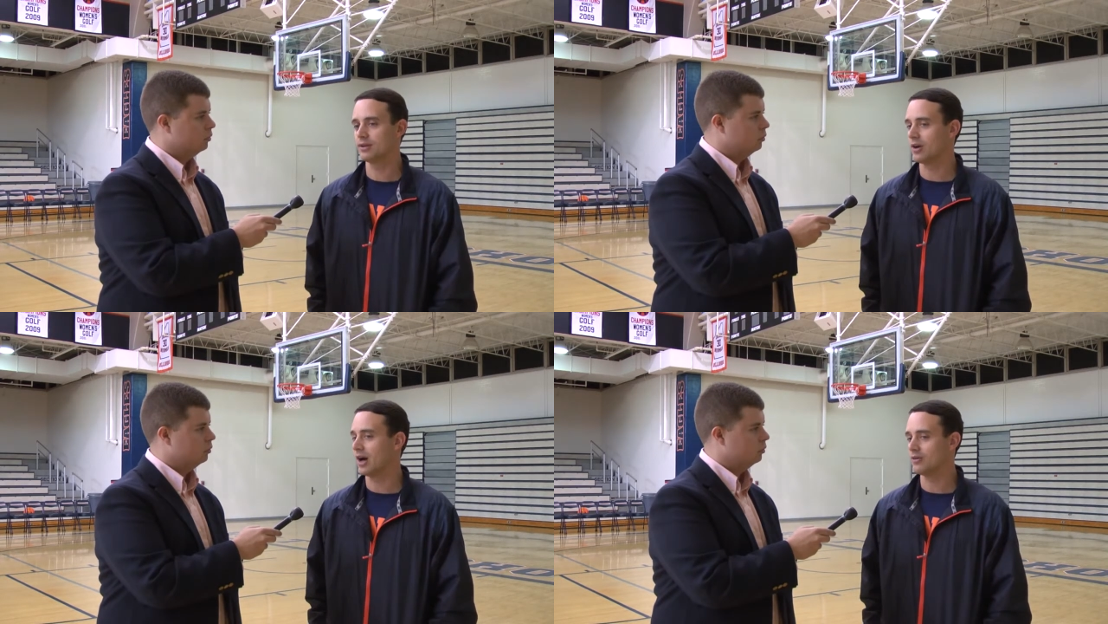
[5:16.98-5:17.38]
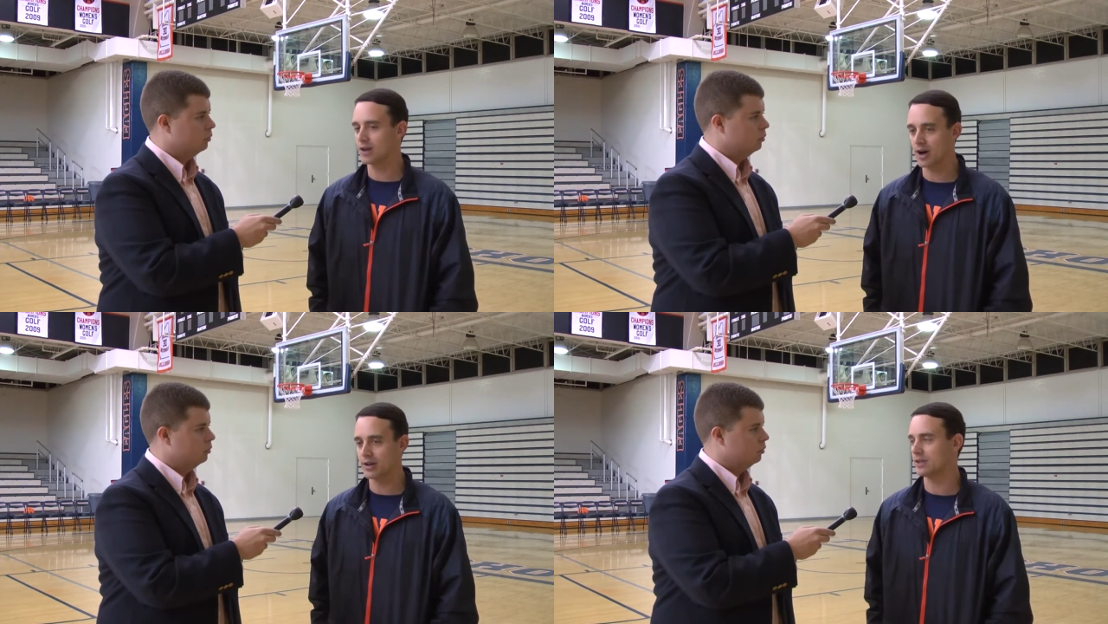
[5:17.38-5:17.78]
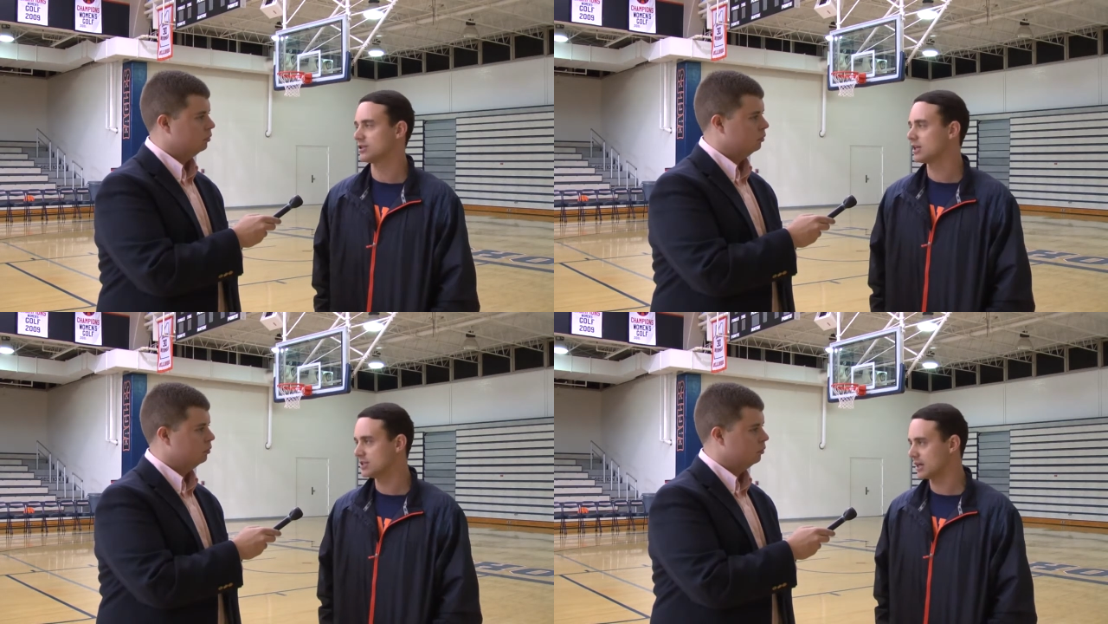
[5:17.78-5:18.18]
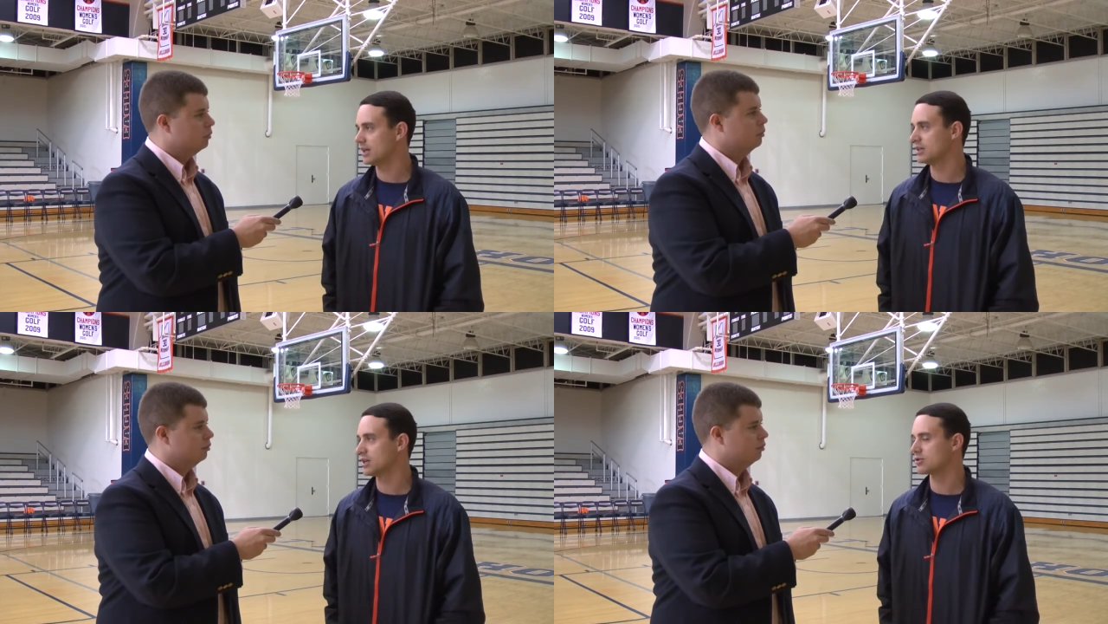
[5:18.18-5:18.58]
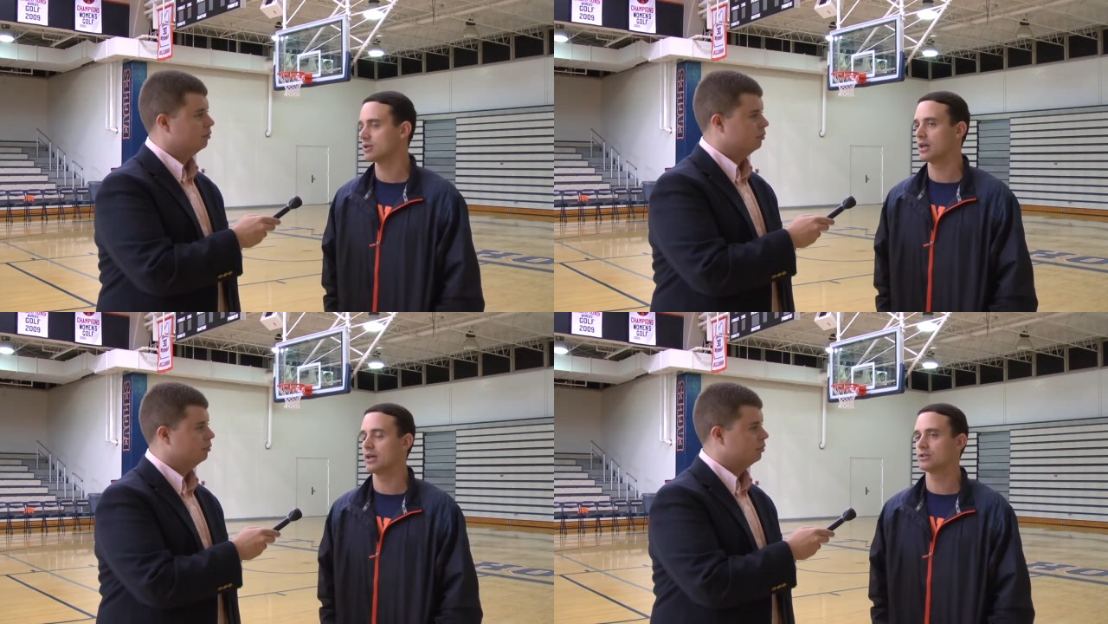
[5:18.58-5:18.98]
Speaker 1: you know, I even called out JJ again
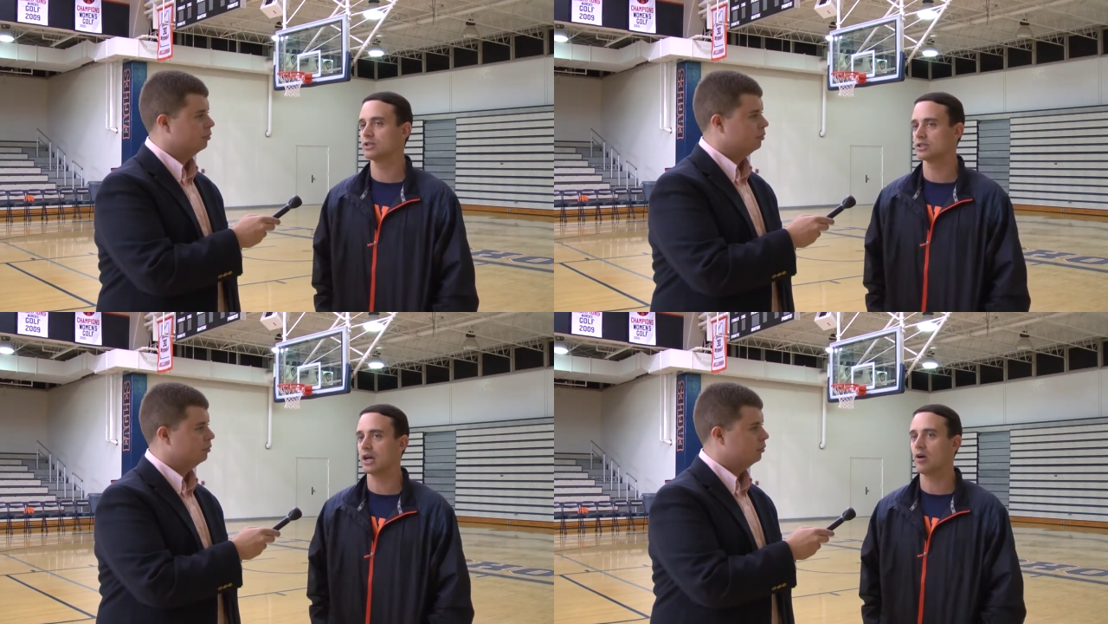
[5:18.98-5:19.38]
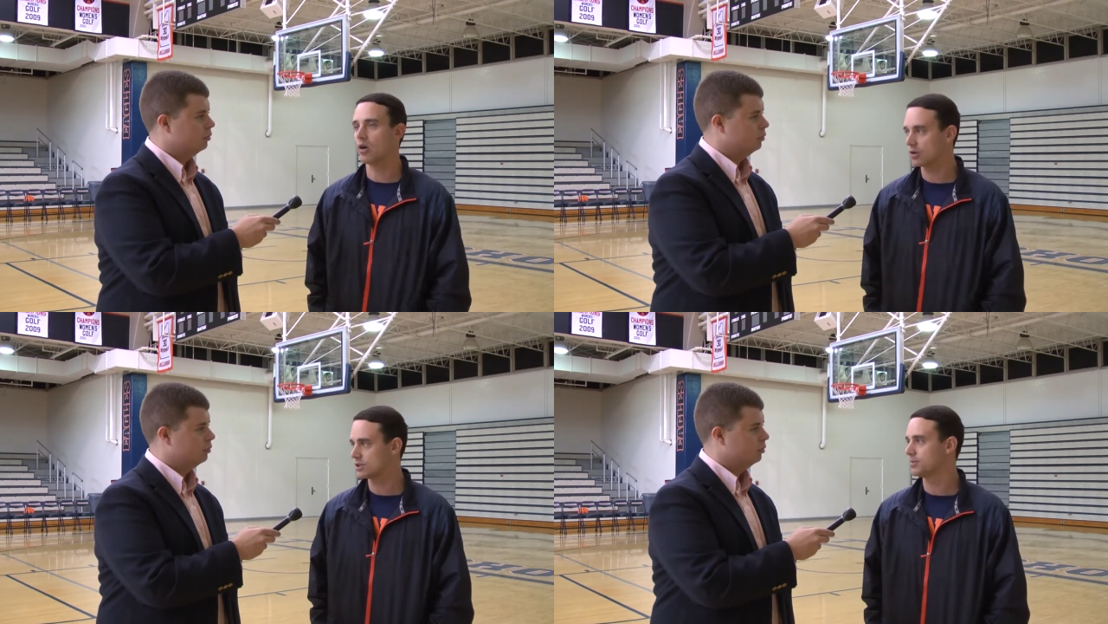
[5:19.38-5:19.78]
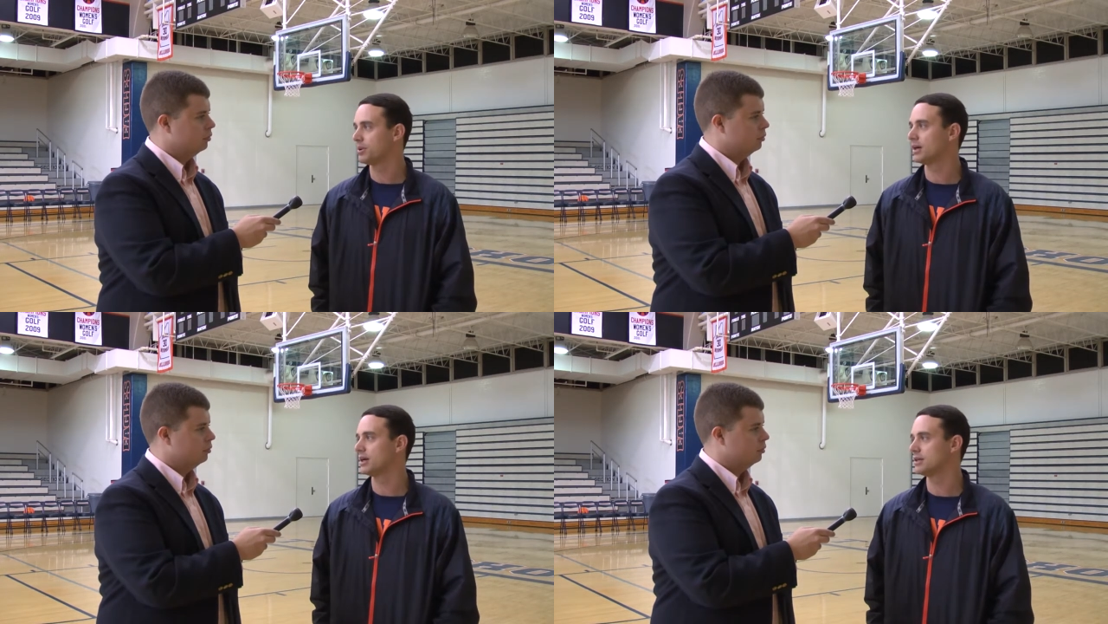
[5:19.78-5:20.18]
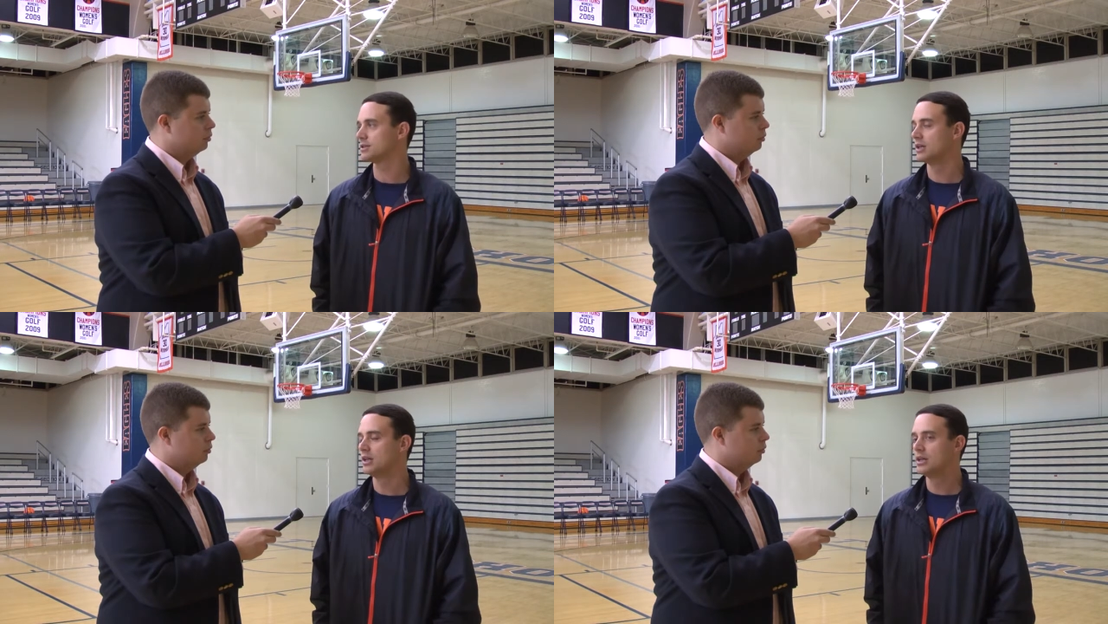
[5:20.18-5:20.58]
yesterday, is just how hard she plays.